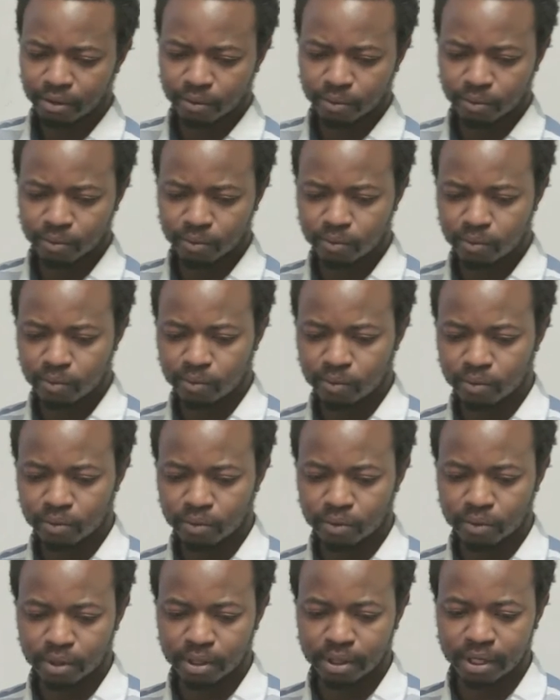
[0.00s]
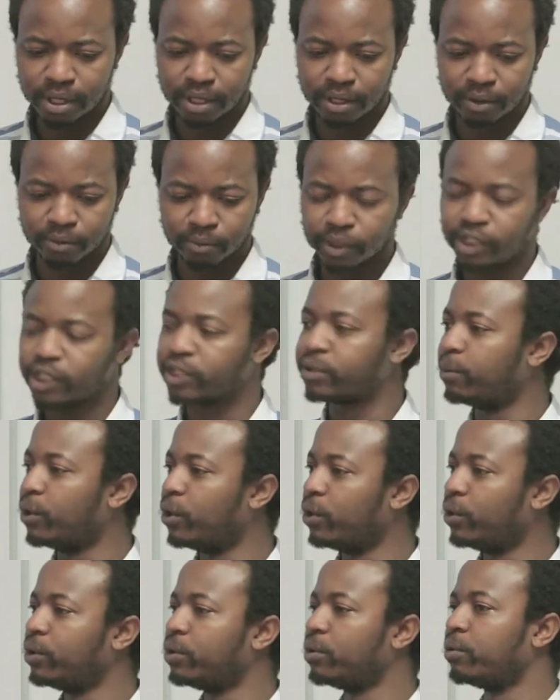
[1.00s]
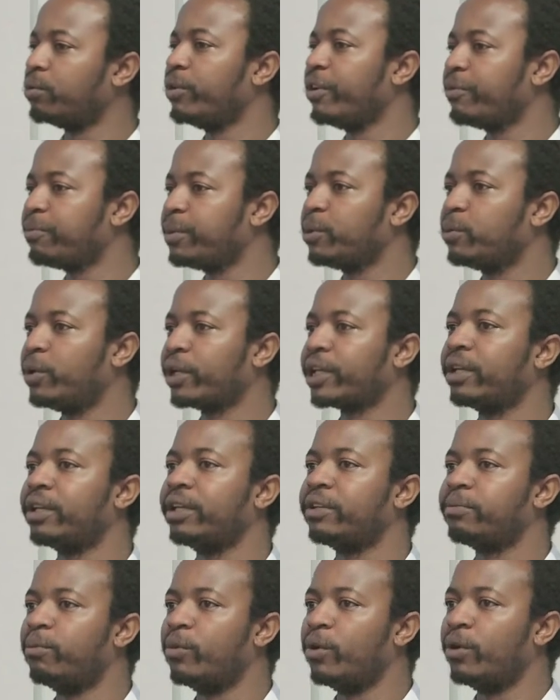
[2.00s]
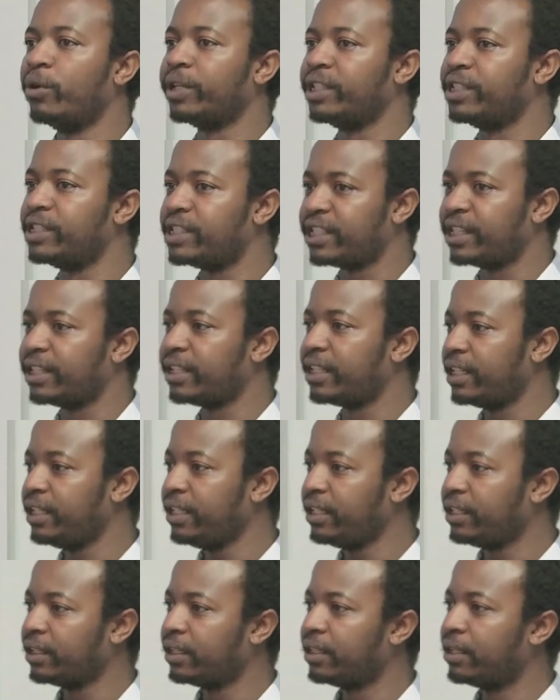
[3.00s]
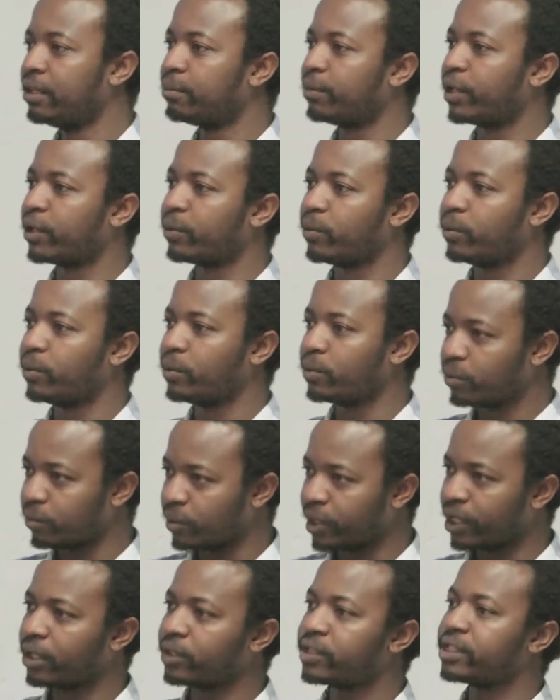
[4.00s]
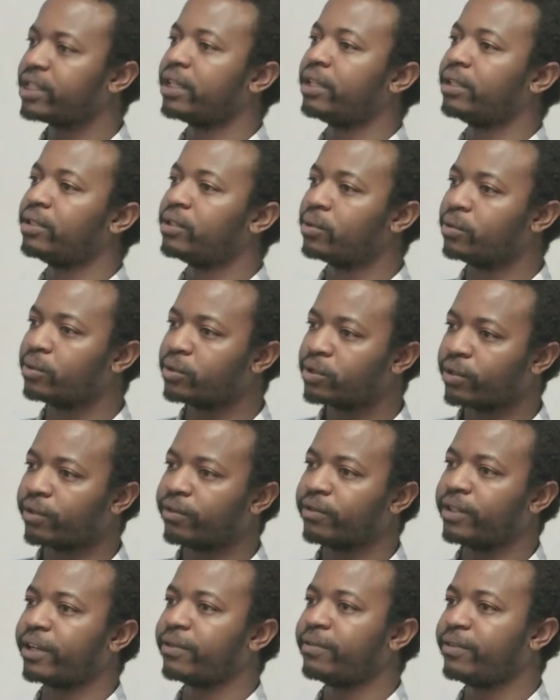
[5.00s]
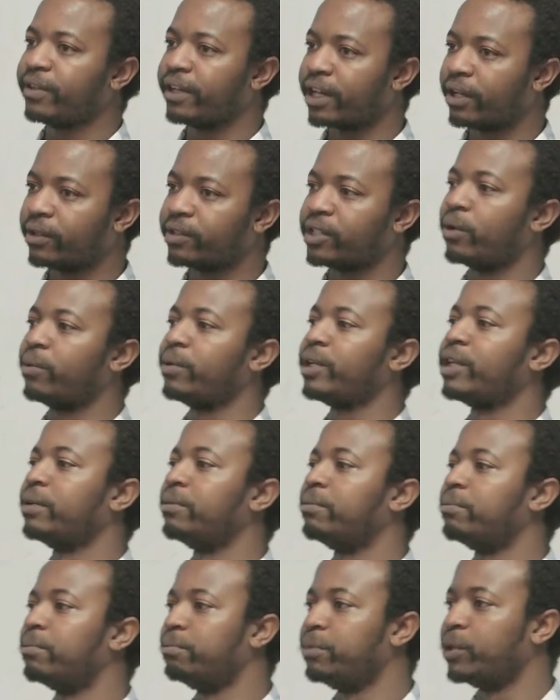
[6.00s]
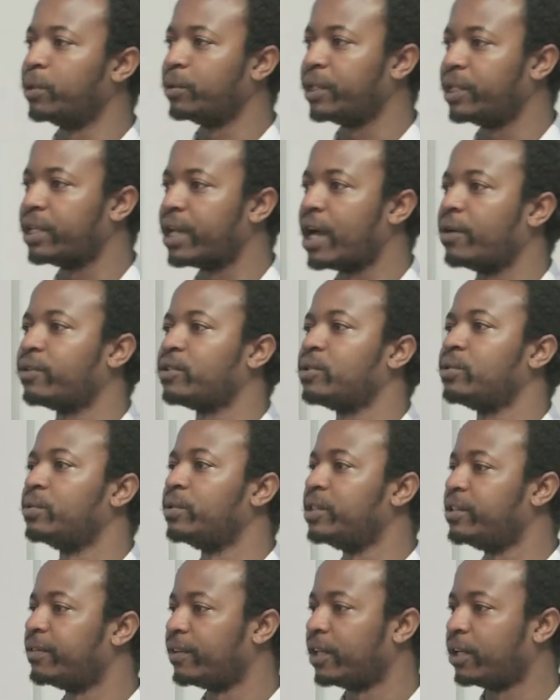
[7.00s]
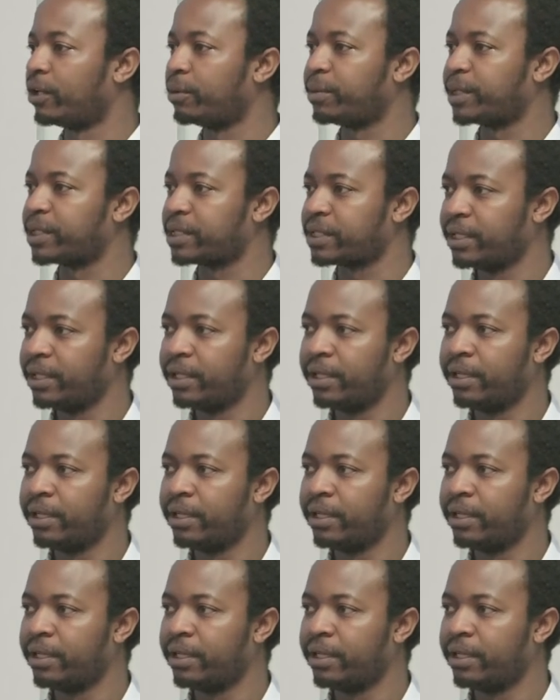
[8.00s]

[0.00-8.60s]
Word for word: uh which is more, we've been working it more internally, but we're now starting to sort of like figure out how we can build it out to developers.